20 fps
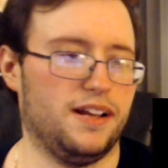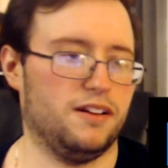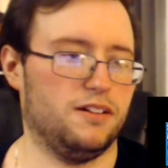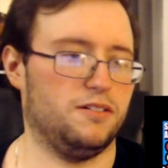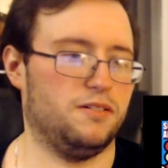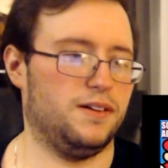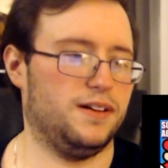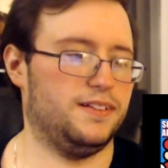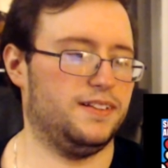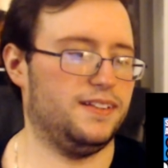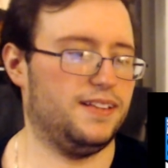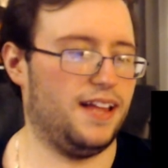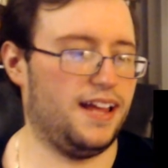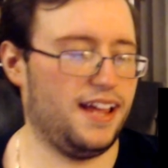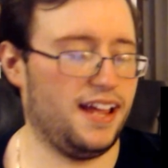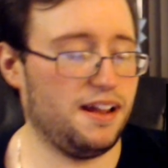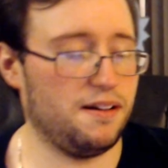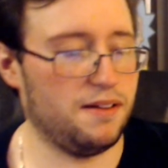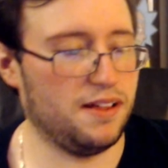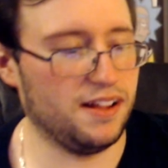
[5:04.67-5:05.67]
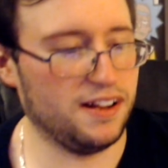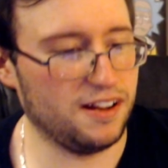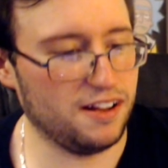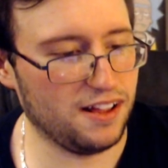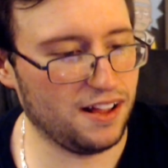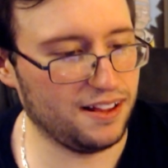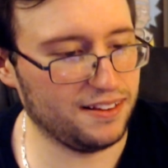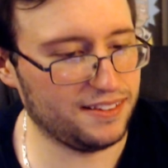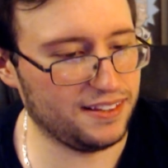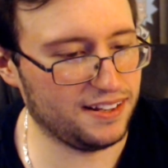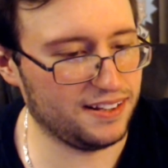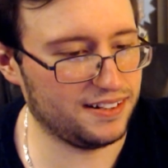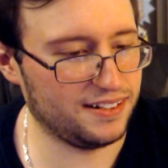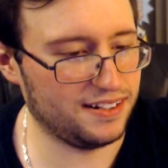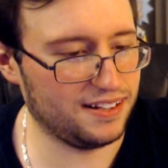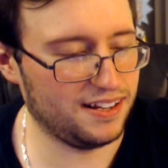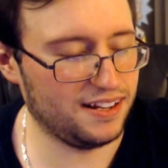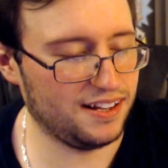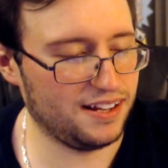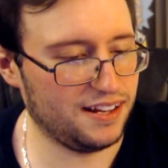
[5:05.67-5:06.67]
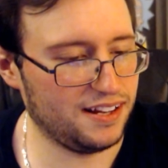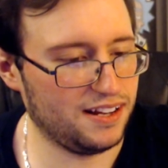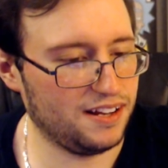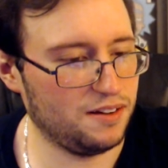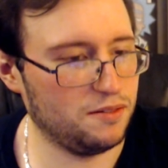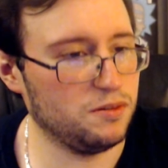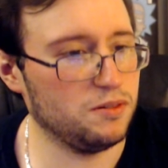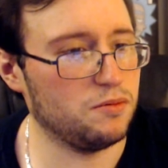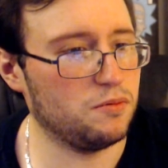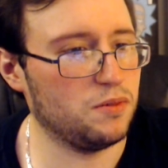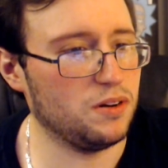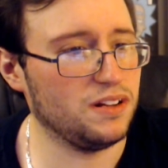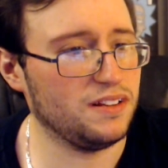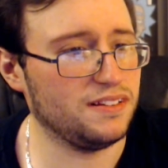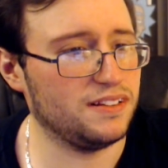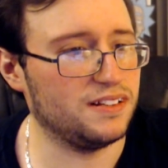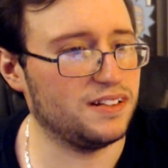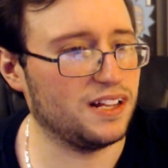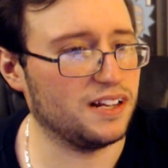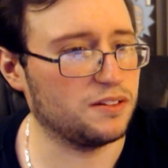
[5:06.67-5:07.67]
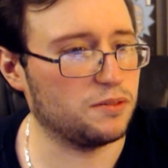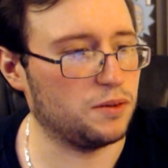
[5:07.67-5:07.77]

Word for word: I don't know why I did that. Anyway, there we go. That's it. What is the next one?